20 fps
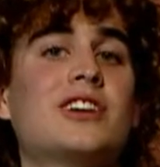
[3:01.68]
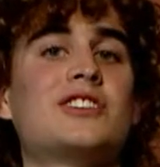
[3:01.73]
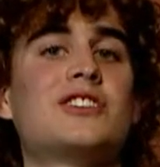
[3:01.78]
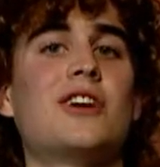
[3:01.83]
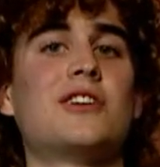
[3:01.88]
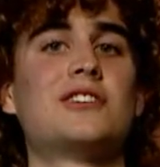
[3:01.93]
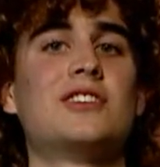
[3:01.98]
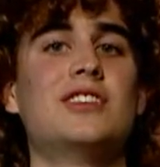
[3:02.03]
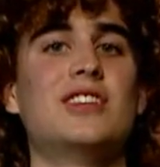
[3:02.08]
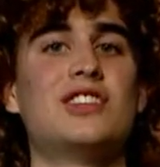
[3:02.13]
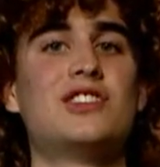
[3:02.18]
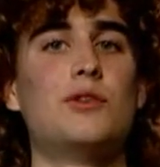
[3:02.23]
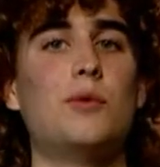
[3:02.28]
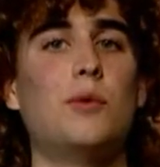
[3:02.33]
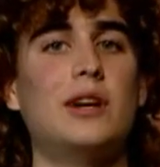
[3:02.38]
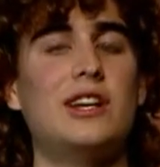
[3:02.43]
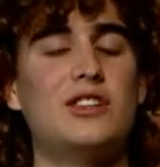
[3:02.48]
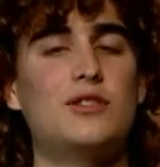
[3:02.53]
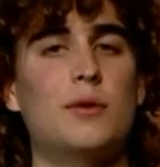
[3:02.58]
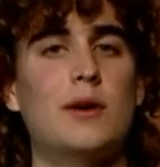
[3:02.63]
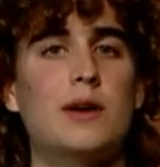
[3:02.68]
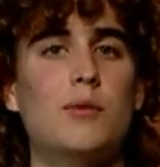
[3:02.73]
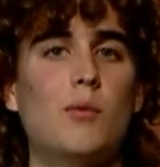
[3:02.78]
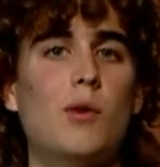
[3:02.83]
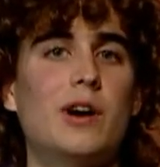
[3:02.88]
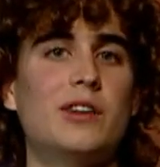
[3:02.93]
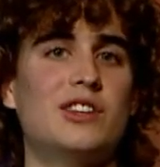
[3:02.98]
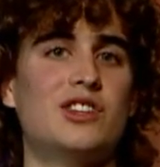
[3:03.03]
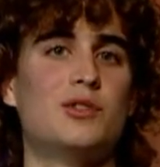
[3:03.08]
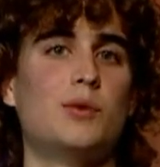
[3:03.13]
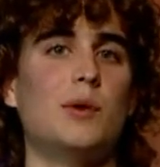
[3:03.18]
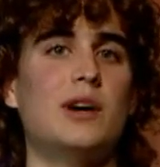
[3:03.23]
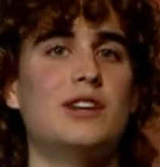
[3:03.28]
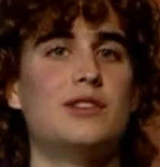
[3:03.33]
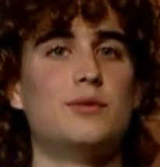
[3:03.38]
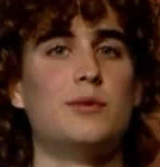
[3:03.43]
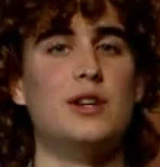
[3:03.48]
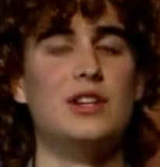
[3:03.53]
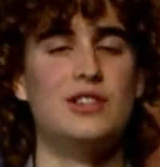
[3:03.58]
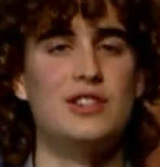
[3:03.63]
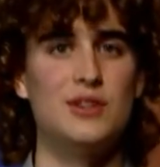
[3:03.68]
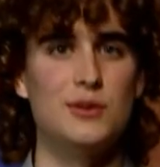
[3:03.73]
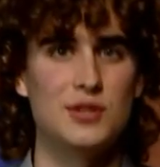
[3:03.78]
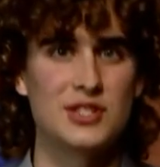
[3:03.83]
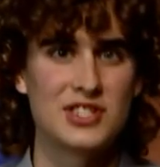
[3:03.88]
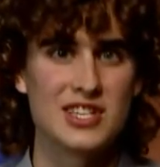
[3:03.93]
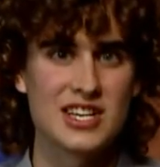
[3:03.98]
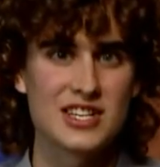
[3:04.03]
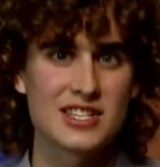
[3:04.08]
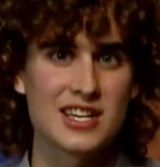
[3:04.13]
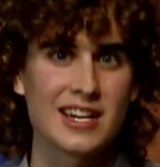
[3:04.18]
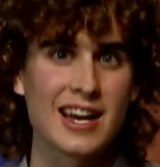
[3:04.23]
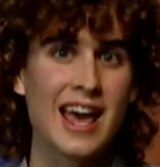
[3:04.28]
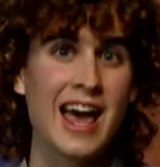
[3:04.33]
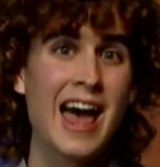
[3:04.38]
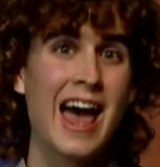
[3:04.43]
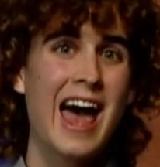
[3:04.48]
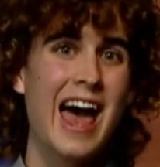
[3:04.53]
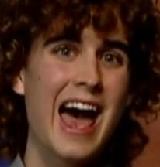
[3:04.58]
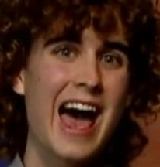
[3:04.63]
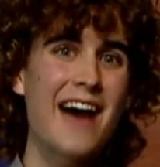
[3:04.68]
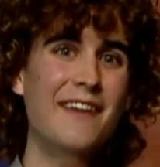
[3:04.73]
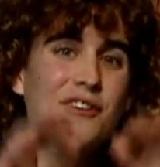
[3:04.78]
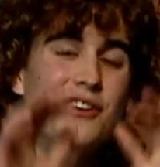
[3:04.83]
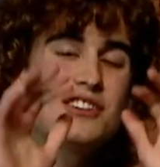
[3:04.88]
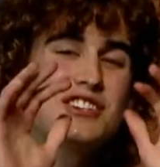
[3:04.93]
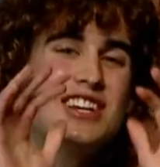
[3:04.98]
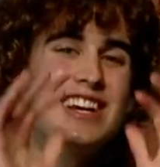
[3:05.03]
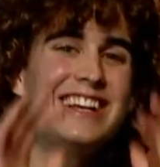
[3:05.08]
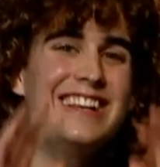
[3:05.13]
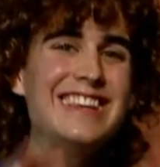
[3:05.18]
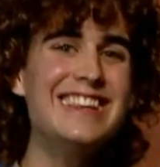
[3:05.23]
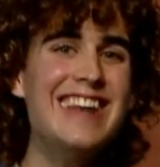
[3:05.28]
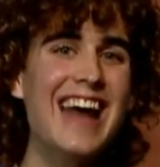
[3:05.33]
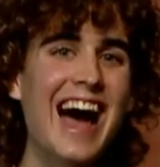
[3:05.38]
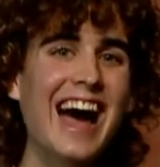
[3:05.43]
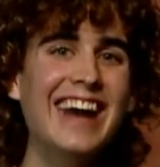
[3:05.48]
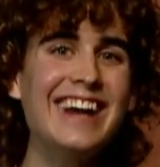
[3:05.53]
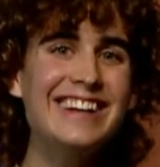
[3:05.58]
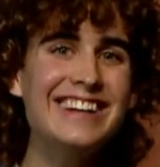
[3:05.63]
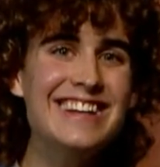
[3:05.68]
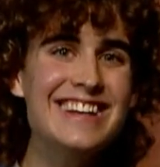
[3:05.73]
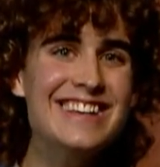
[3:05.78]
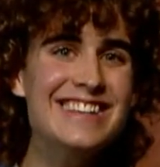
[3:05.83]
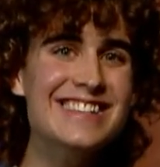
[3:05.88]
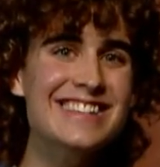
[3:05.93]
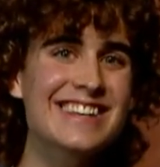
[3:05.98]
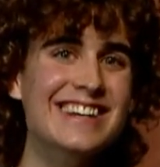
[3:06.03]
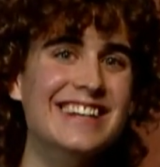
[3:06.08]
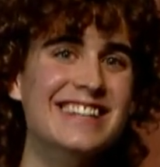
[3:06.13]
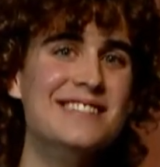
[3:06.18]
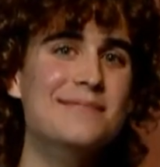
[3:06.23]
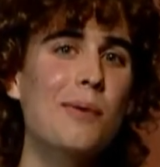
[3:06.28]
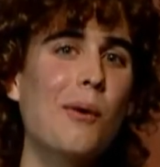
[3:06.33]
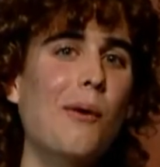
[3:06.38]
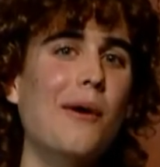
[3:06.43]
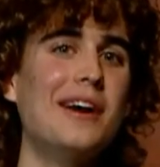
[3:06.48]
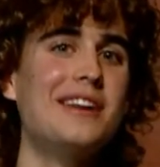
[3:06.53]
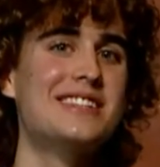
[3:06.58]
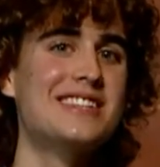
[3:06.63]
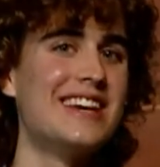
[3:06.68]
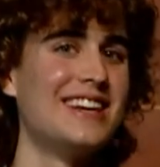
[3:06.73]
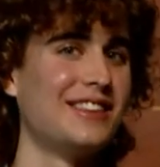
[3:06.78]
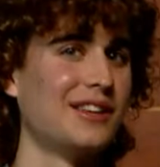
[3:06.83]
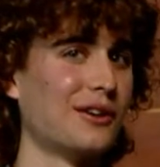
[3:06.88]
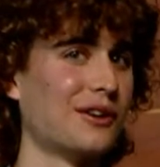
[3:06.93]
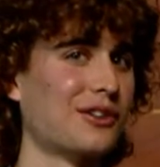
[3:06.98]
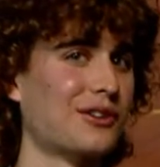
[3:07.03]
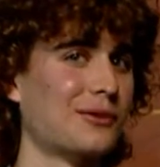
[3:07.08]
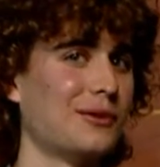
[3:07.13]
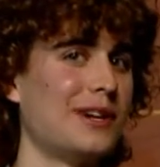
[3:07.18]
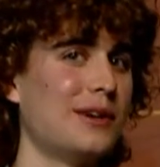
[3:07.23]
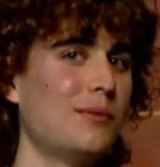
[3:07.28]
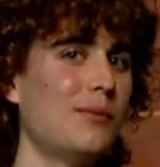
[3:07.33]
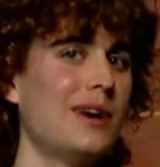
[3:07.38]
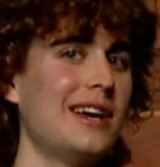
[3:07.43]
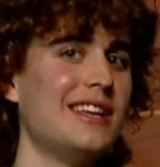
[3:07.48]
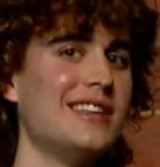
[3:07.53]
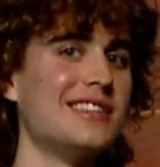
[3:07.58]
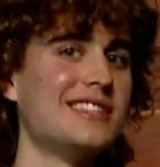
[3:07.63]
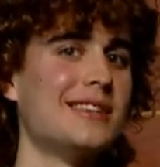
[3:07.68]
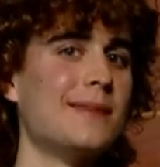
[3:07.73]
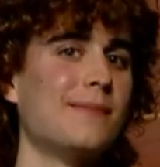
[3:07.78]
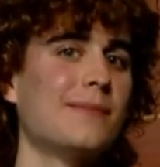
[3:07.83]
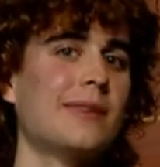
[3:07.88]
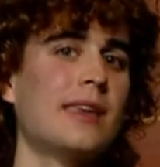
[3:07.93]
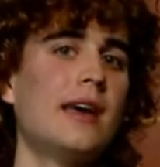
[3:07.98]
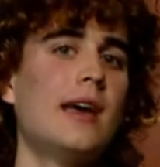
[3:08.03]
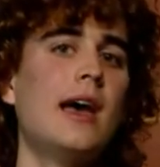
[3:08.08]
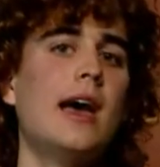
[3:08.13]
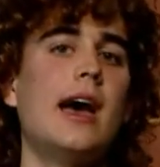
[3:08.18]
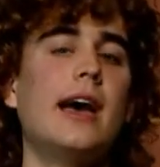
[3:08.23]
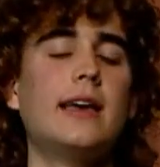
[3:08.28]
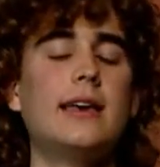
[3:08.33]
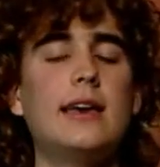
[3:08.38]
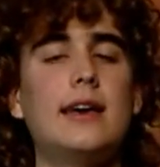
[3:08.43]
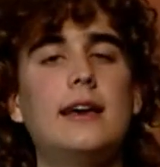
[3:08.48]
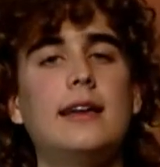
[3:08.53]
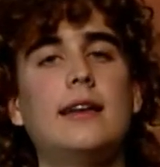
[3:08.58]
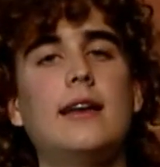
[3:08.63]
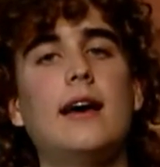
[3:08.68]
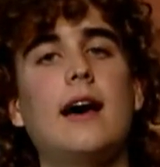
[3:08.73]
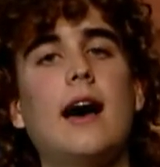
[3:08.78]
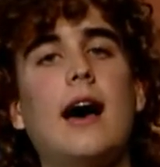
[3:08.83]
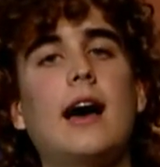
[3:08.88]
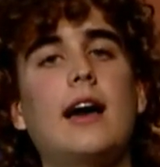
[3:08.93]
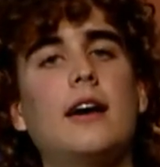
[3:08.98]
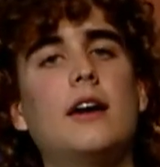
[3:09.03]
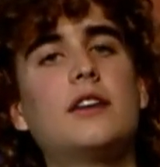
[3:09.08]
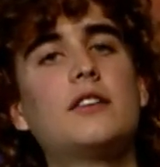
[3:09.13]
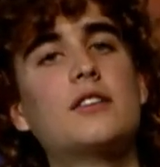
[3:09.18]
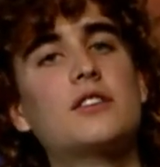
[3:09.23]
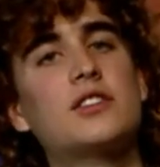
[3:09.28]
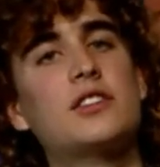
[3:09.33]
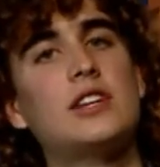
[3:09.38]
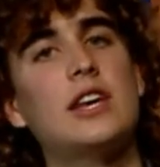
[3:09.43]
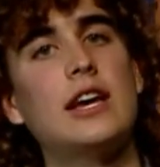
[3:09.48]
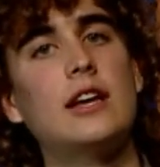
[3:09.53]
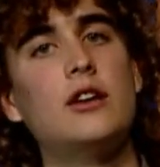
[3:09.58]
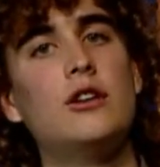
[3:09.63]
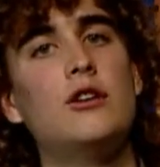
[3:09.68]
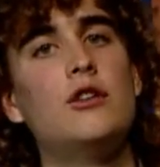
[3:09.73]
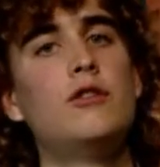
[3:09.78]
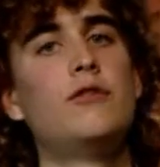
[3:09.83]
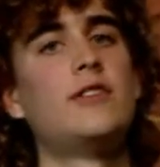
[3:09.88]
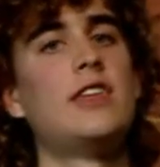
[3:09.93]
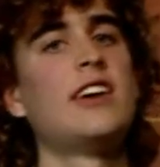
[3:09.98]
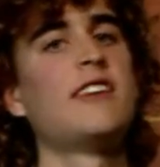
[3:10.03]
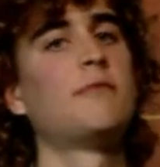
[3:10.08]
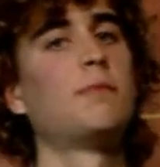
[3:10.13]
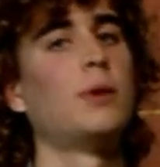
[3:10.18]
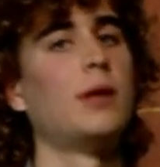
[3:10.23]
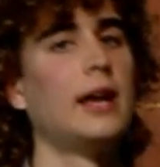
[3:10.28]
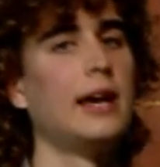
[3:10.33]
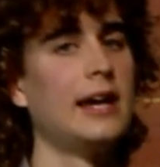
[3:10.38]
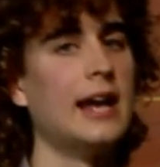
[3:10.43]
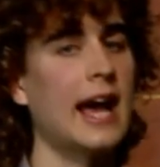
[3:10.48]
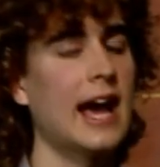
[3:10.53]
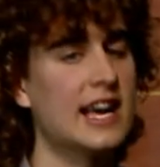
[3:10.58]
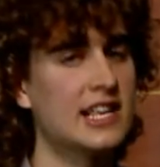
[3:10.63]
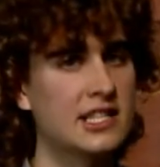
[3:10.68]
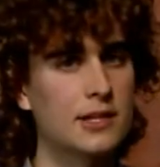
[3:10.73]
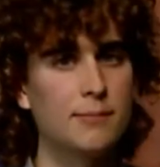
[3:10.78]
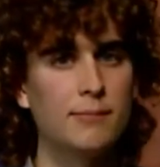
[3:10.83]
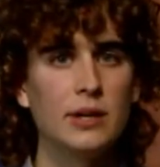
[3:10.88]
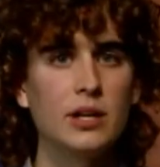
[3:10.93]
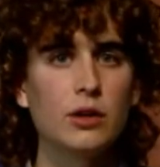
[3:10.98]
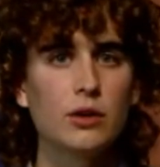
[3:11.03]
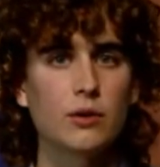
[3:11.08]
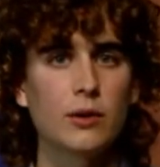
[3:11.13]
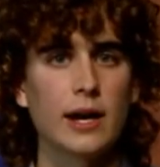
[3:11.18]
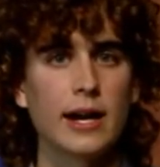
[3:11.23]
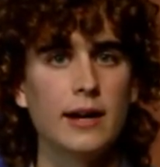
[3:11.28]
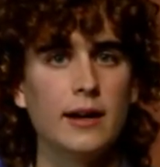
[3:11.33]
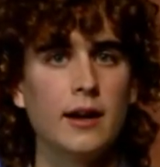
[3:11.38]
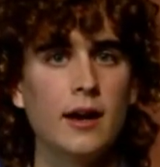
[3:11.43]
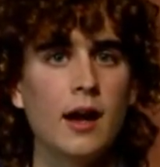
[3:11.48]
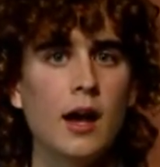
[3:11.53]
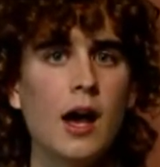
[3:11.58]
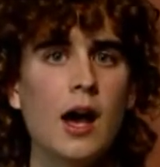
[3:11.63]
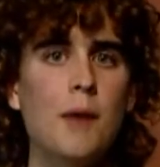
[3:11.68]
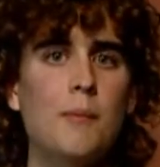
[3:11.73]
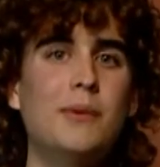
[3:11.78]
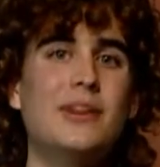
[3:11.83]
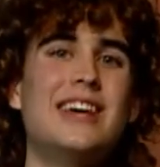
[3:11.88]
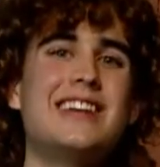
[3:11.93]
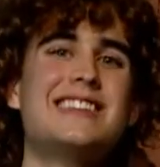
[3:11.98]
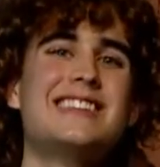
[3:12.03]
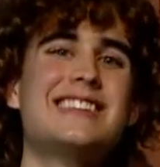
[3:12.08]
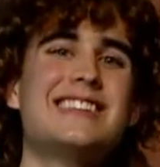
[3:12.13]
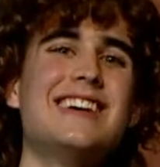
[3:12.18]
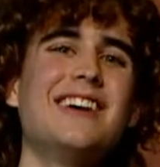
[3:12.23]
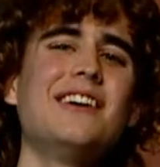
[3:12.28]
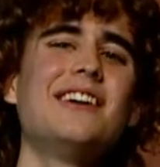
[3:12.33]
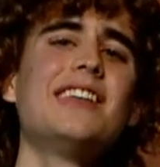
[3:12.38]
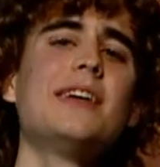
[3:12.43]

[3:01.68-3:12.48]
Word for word: start to the 2021-2022 season, averaging 96 points in their 3 wins. Again, I understand who they've played hasn't been great, but that's still an